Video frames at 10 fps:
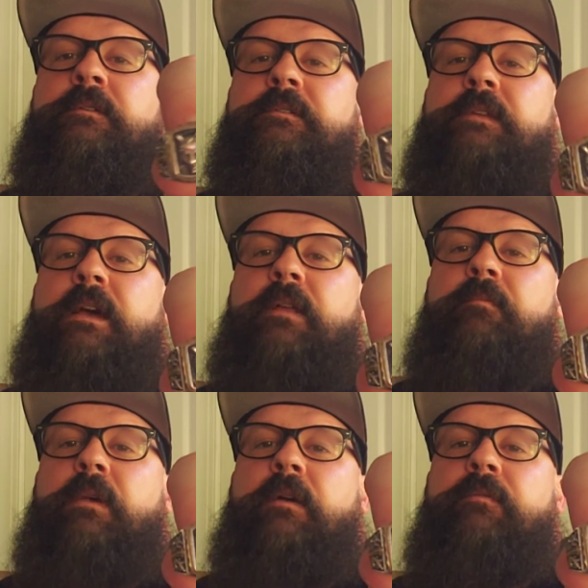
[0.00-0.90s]
It's
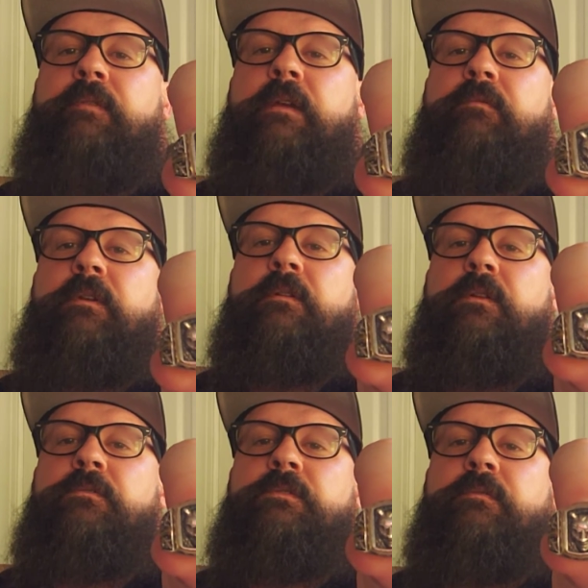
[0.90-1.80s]
got my favorite
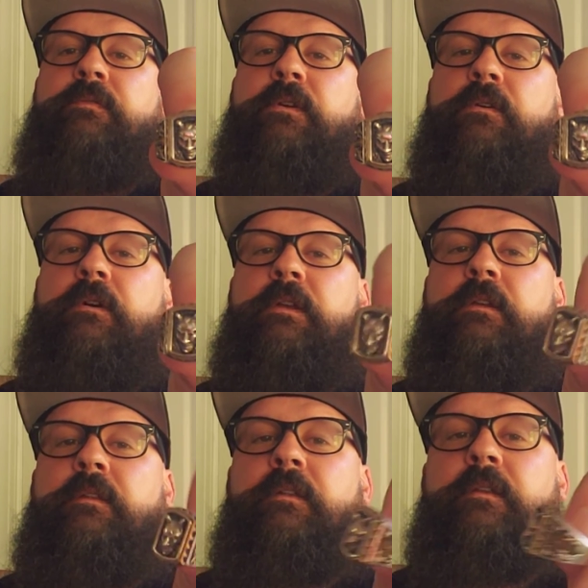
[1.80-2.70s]
Lucifer on it,
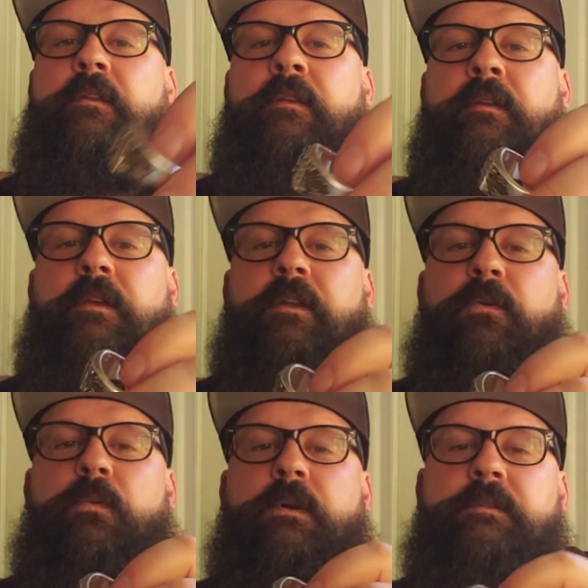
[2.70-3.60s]
and
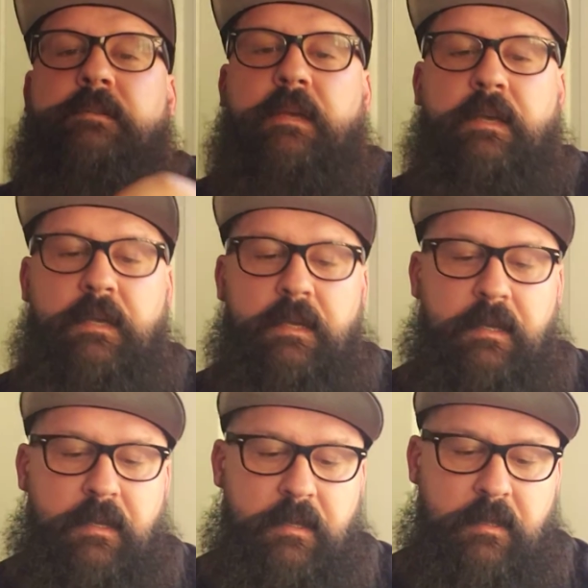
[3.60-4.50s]
on one side